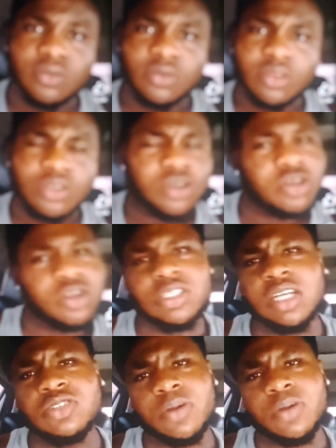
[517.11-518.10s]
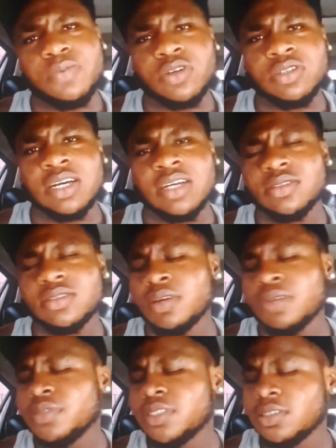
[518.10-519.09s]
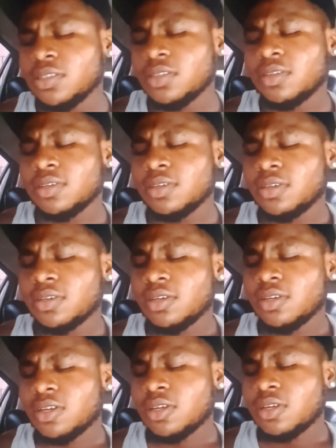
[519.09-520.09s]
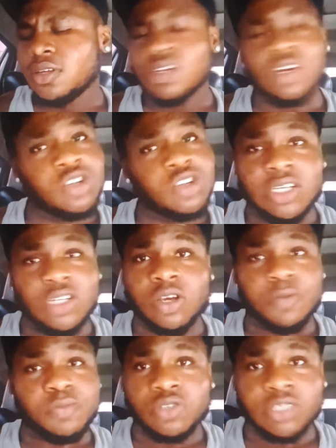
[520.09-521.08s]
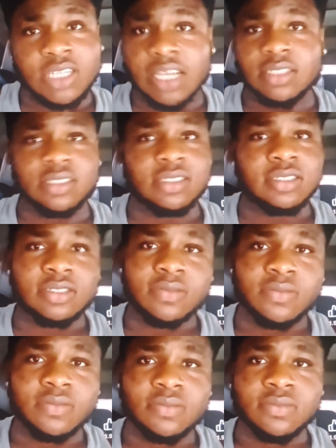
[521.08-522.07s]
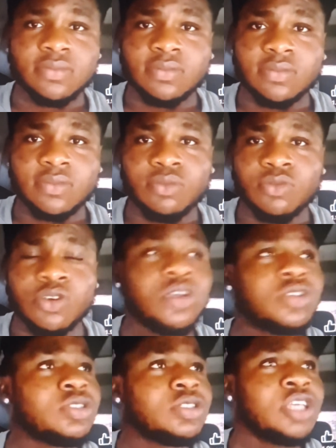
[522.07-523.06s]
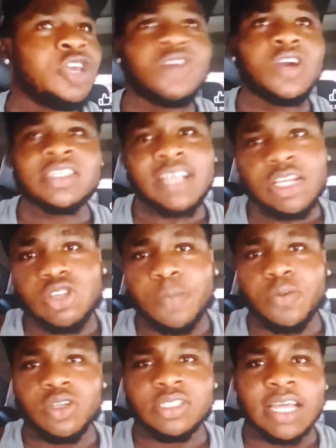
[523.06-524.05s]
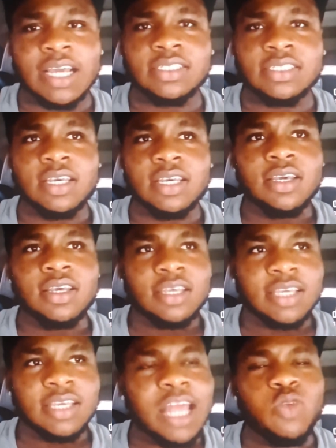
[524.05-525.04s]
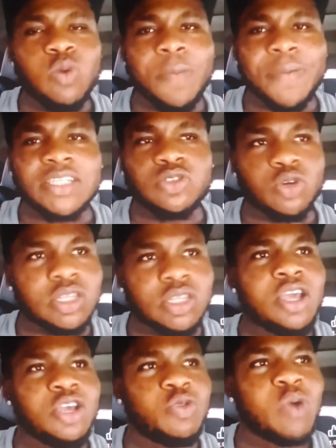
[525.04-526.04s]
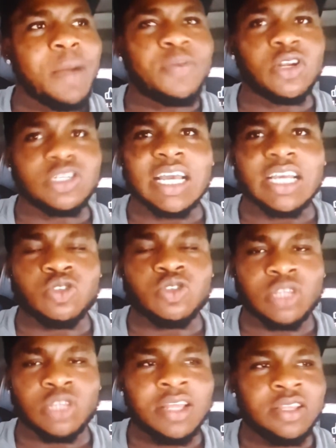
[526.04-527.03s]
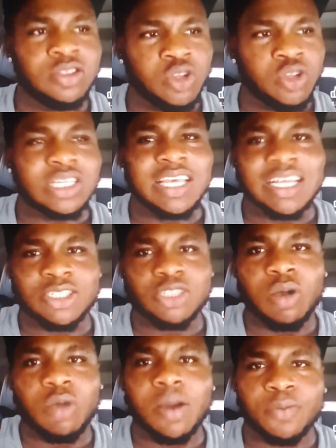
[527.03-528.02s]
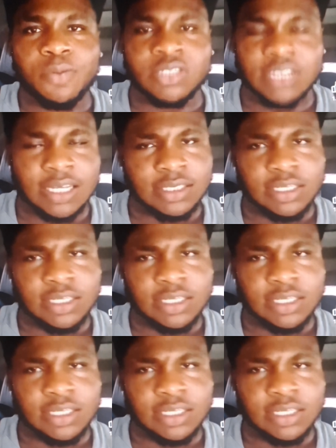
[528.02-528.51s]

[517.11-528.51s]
You're not there to apologize, MC. You're not there to apologize. Because if you're there to apologize, you get the way a person go tell you, you want to apologize, you go tell, you know, say, yes, this one won't apologize.